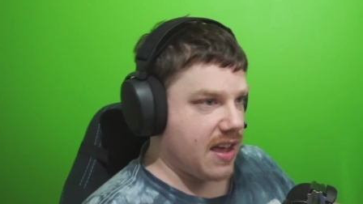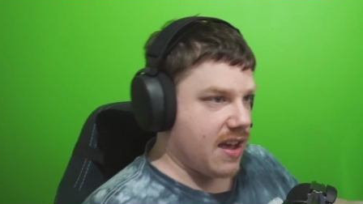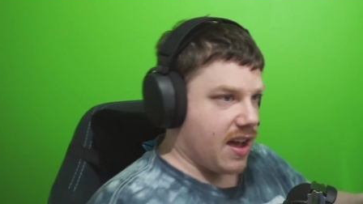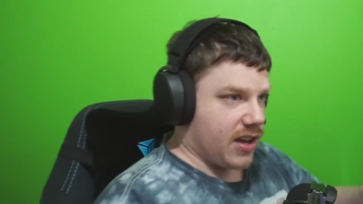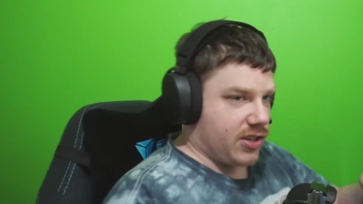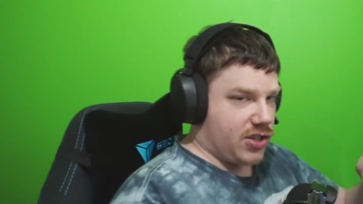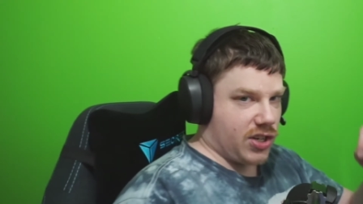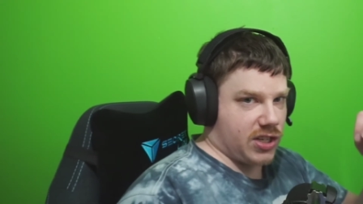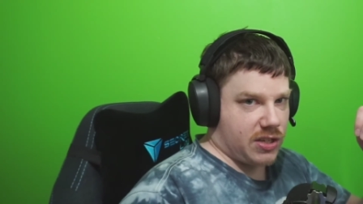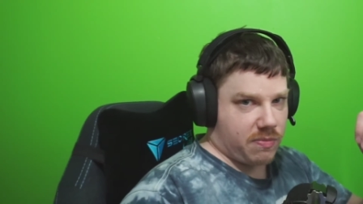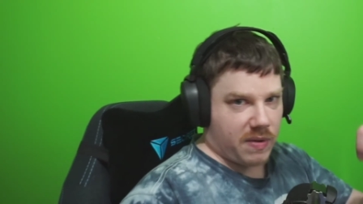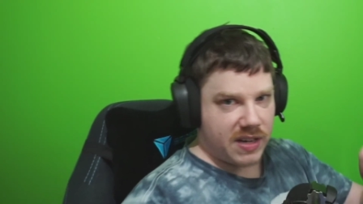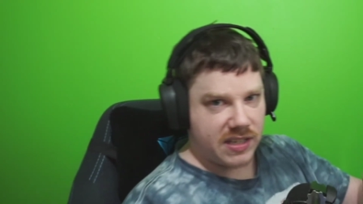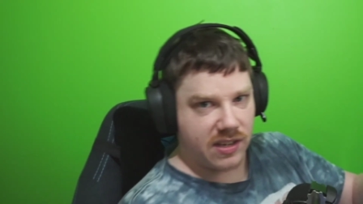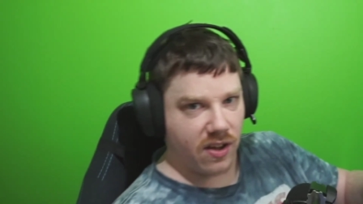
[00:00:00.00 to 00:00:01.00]
adjust
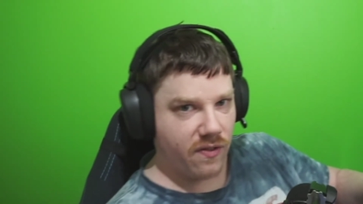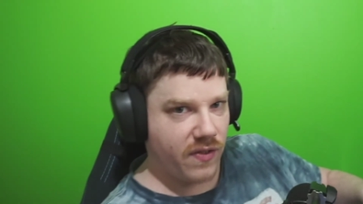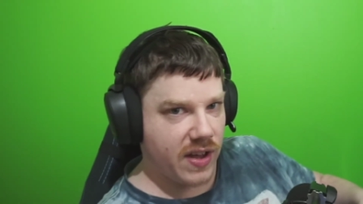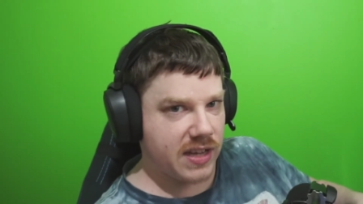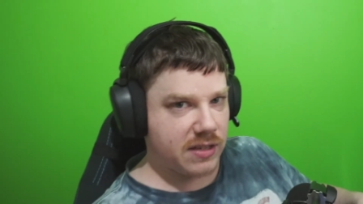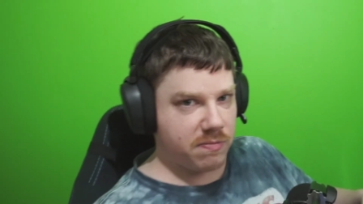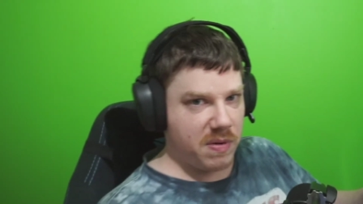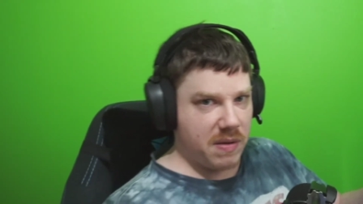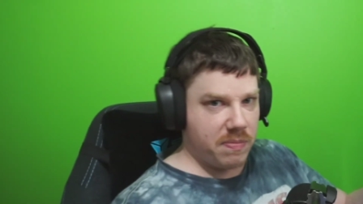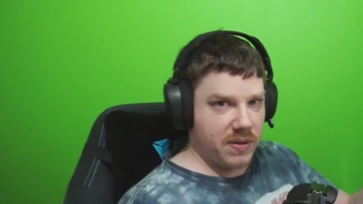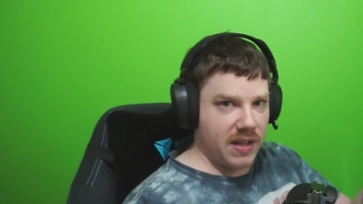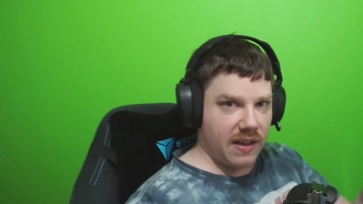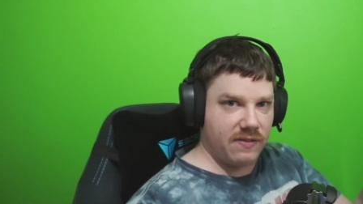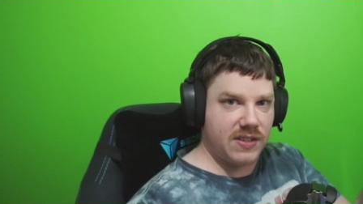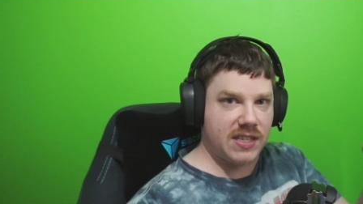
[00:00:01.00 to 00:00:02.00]
myself as people
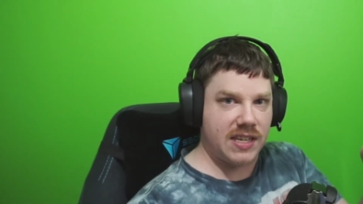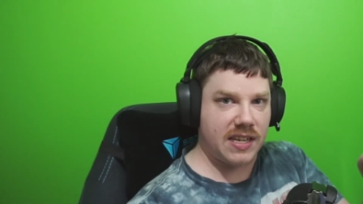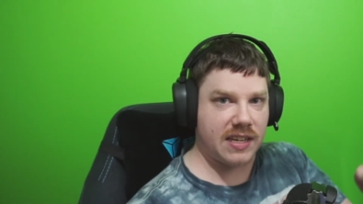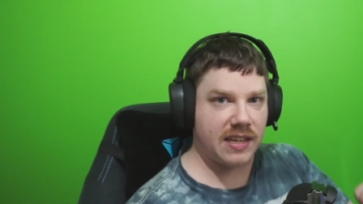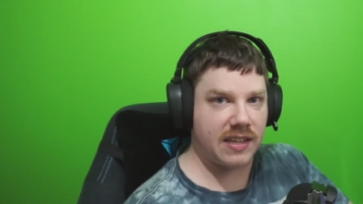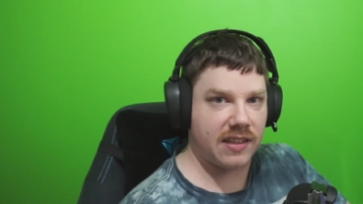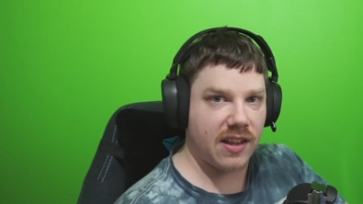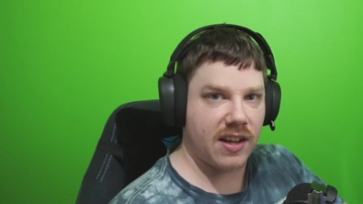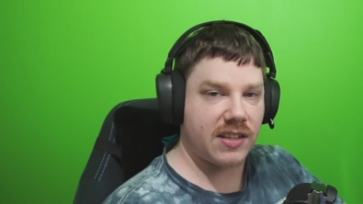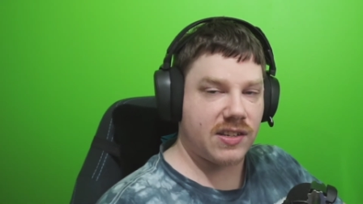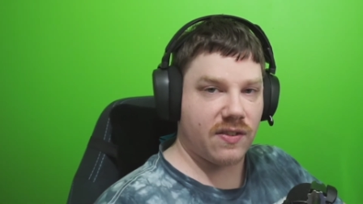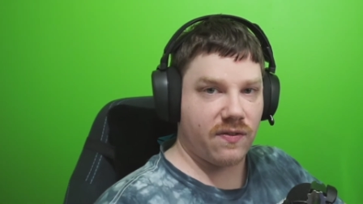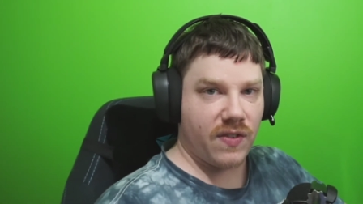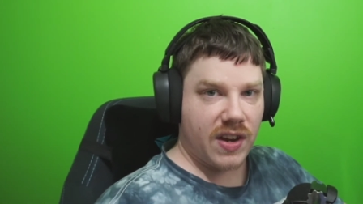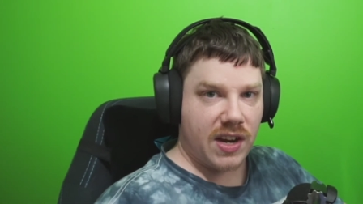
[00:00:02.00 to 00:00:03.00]
have seen in lots of
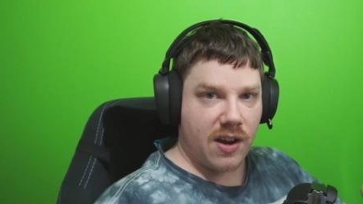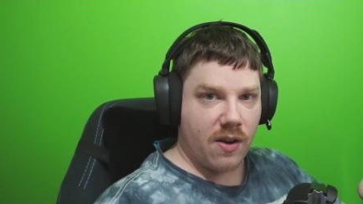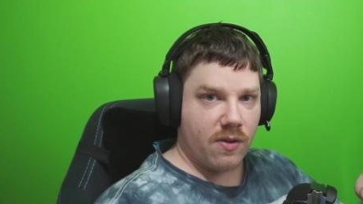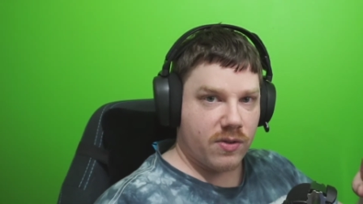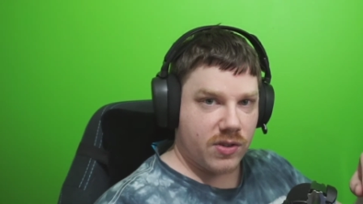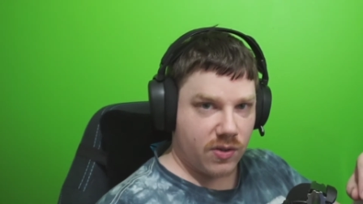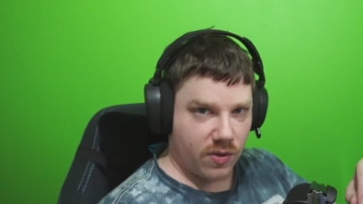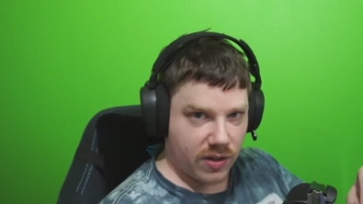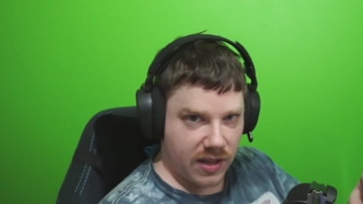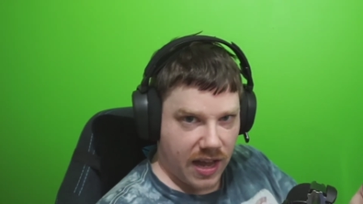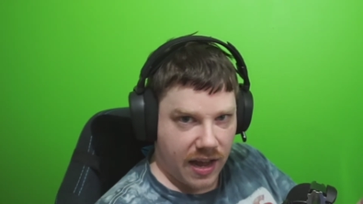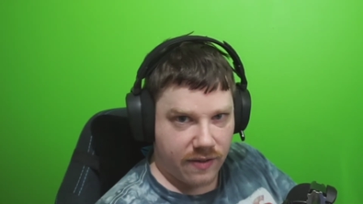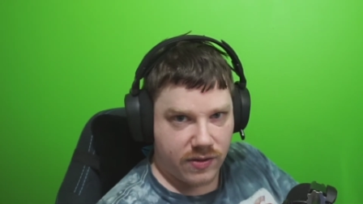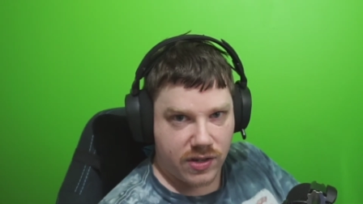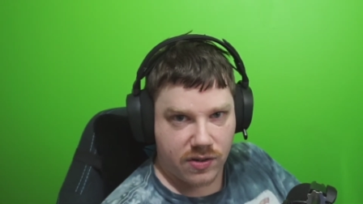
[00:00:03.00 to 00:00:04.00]
videos or
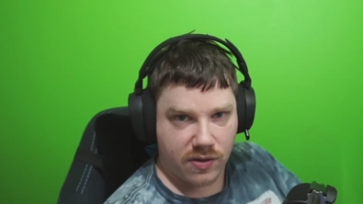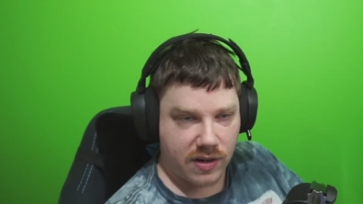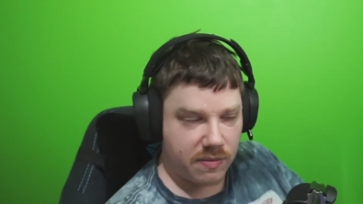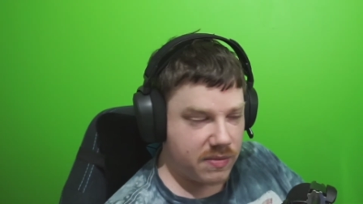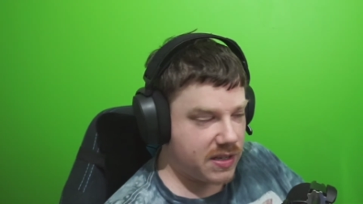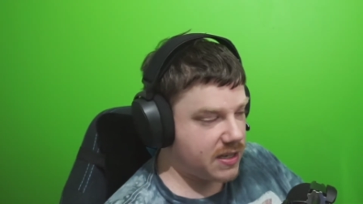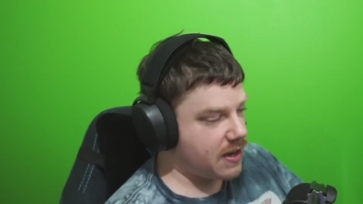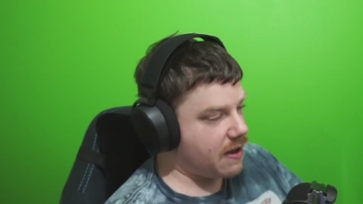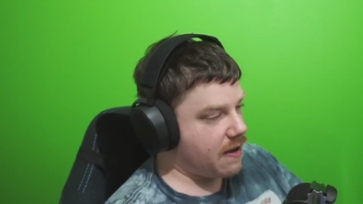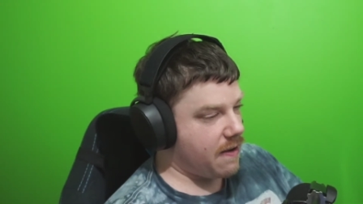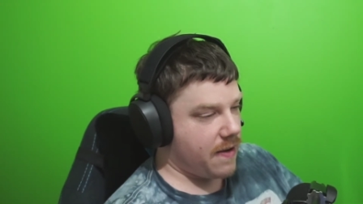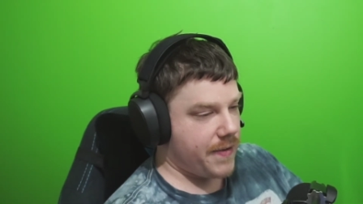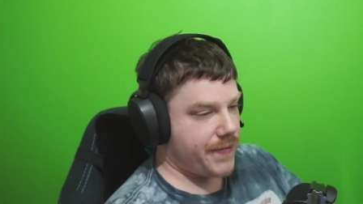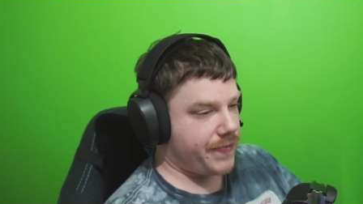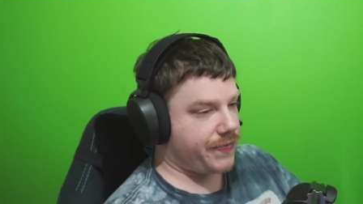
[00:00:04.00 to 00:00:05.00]
live streams.
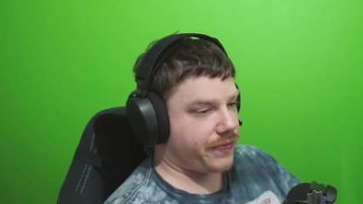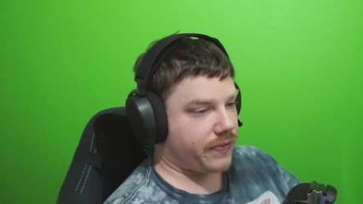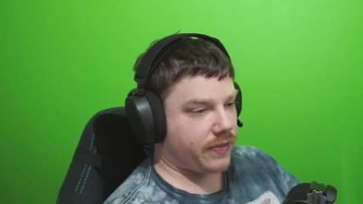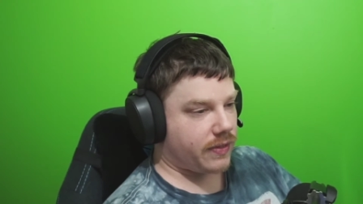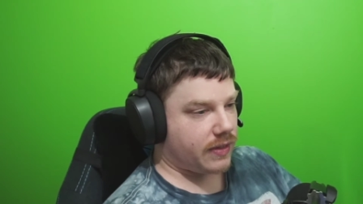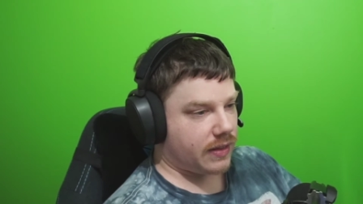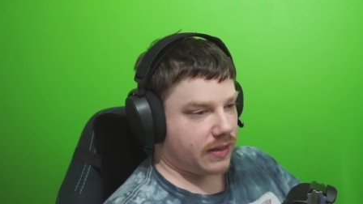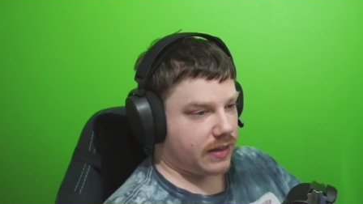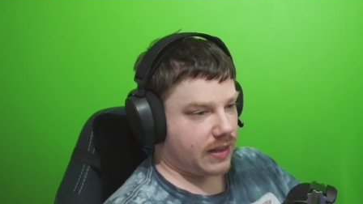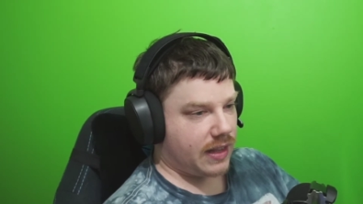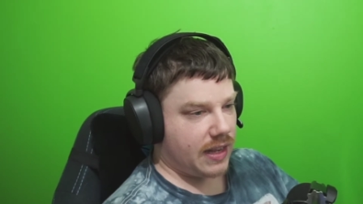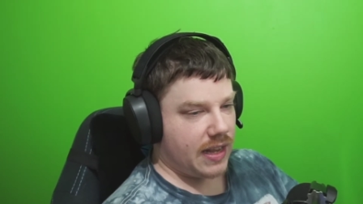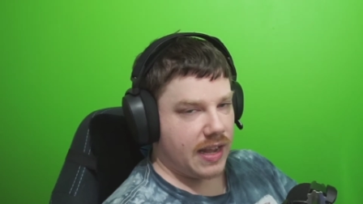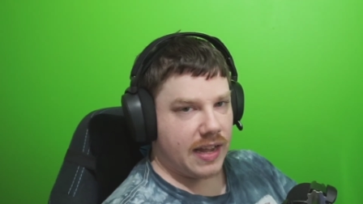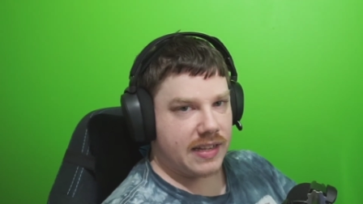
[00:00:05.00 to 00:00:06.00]

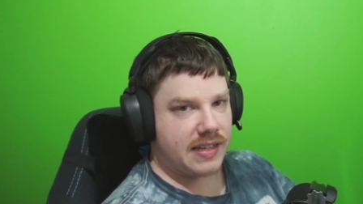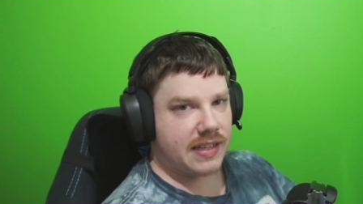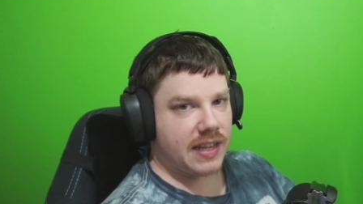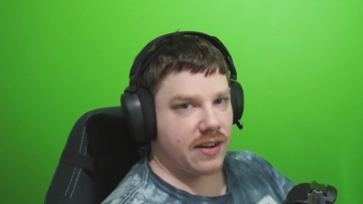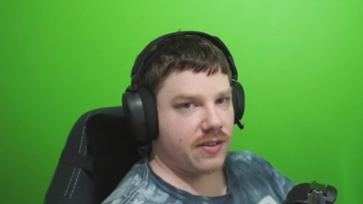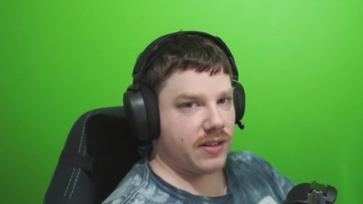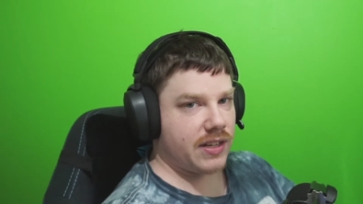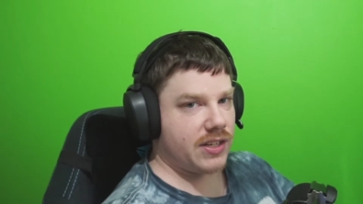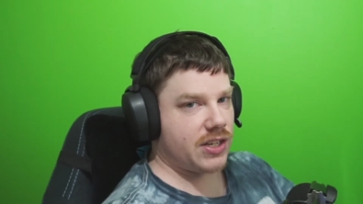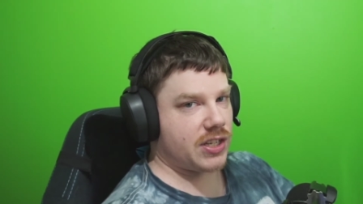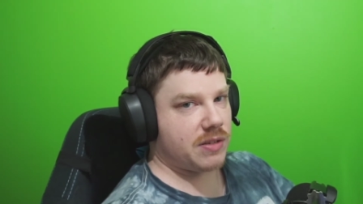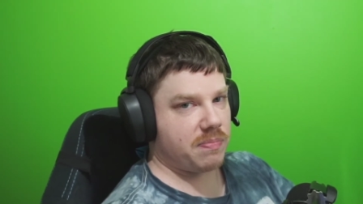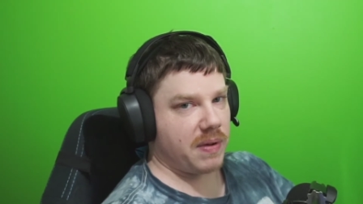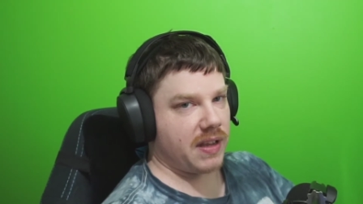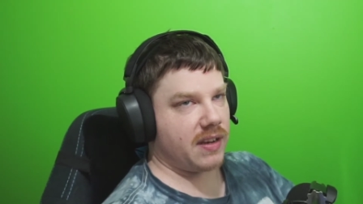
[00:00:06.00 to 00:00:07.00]
It's literally
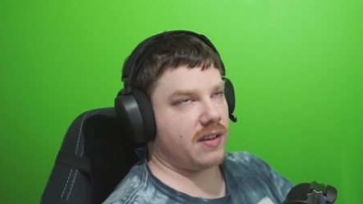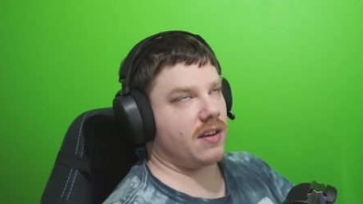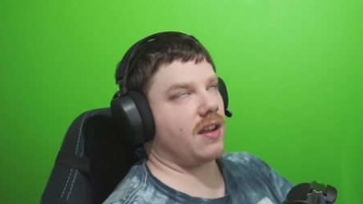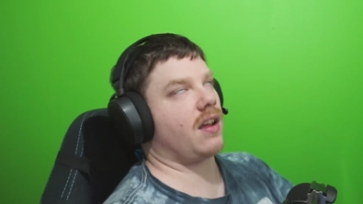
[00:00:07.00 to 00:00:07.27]
just been